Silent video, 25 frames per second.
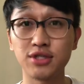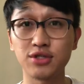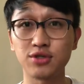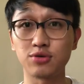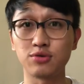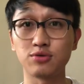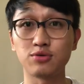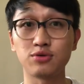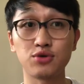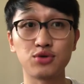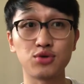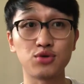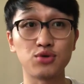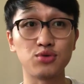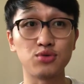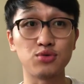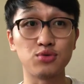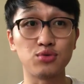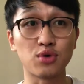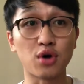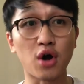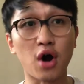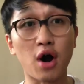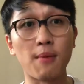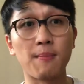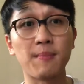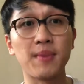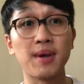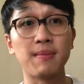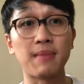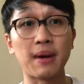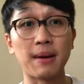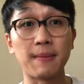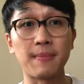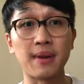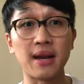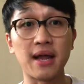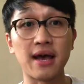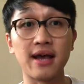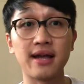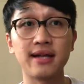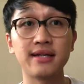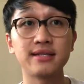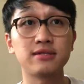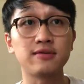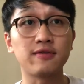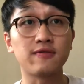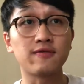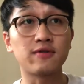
you to copy my plans. Of